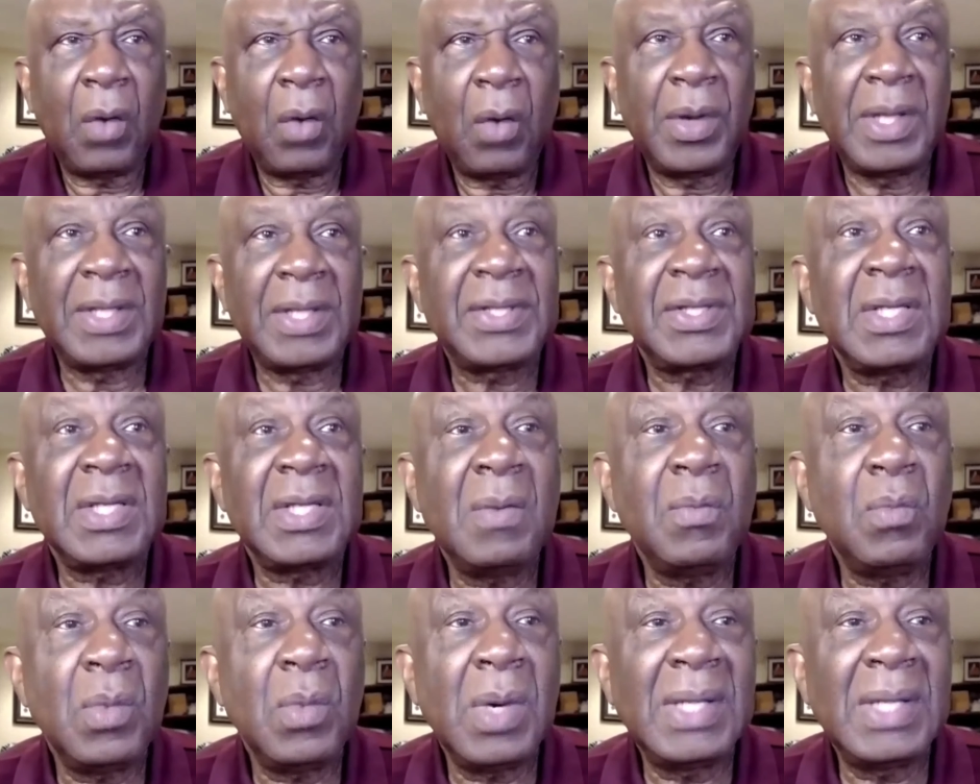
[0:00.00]
When
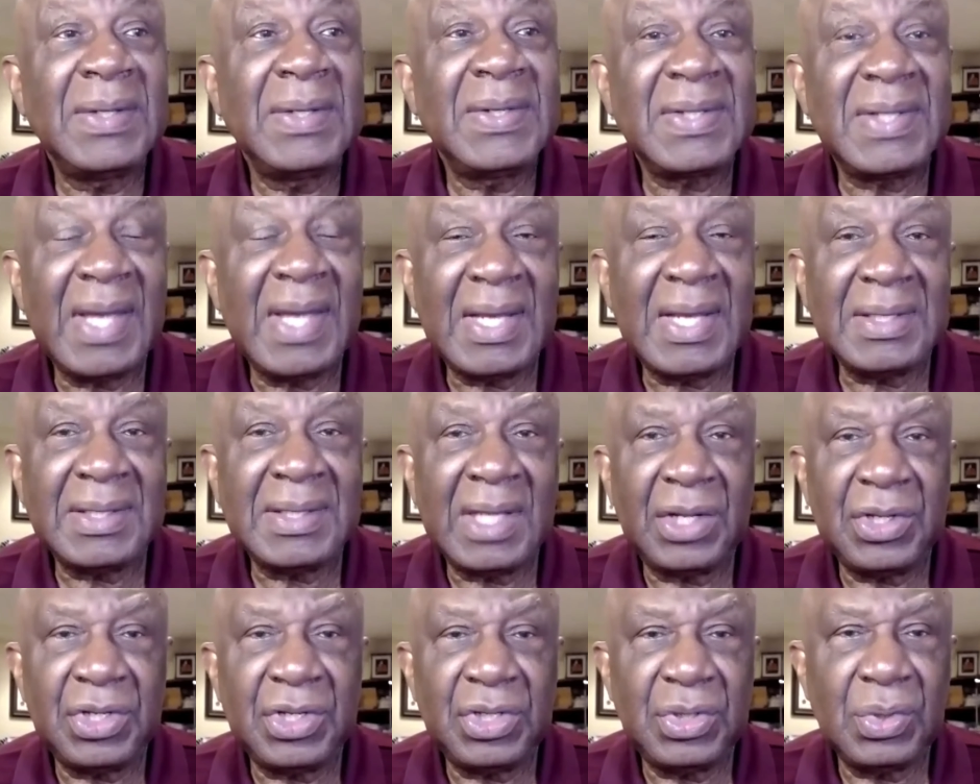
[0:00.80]
someone says
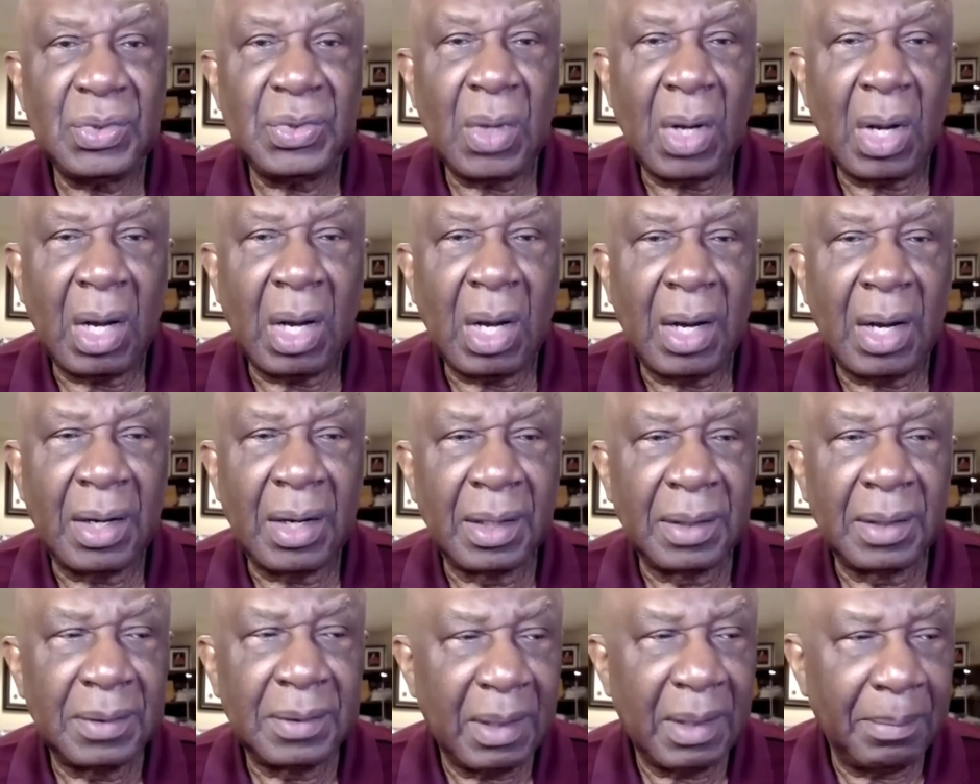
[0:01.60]
that you
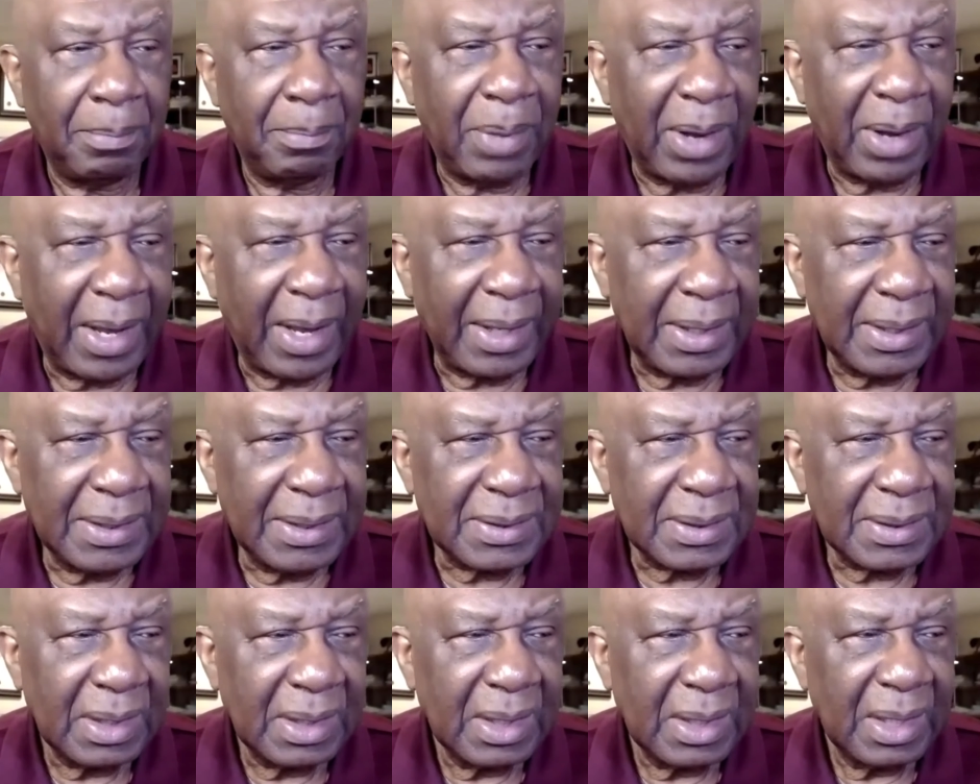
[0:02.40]
are
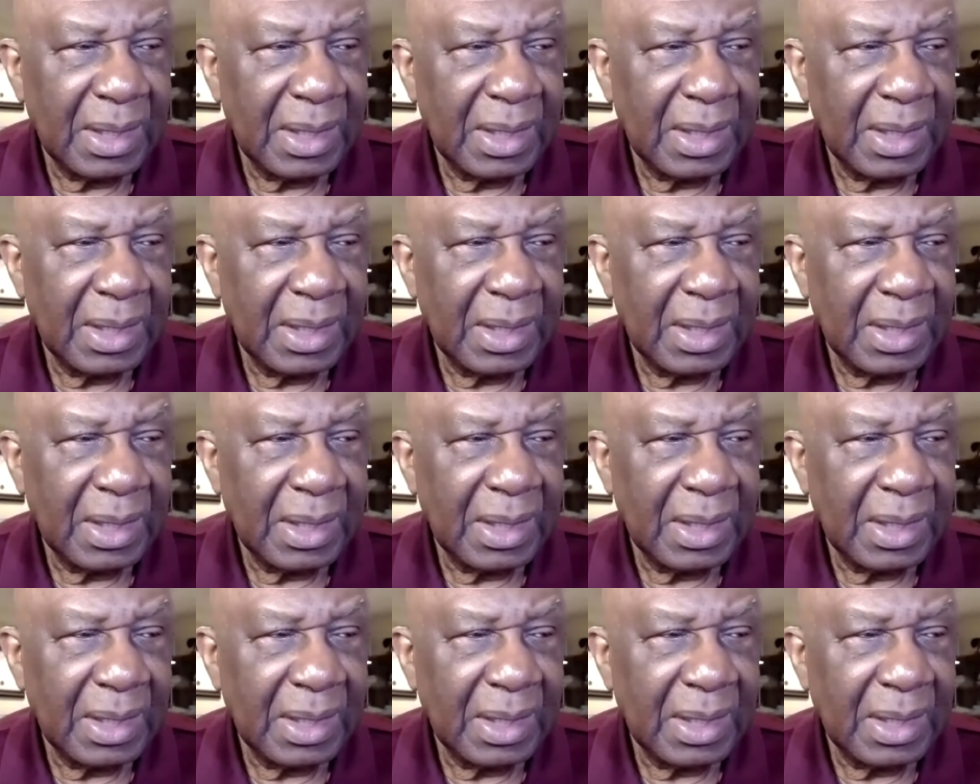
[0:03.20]
biased,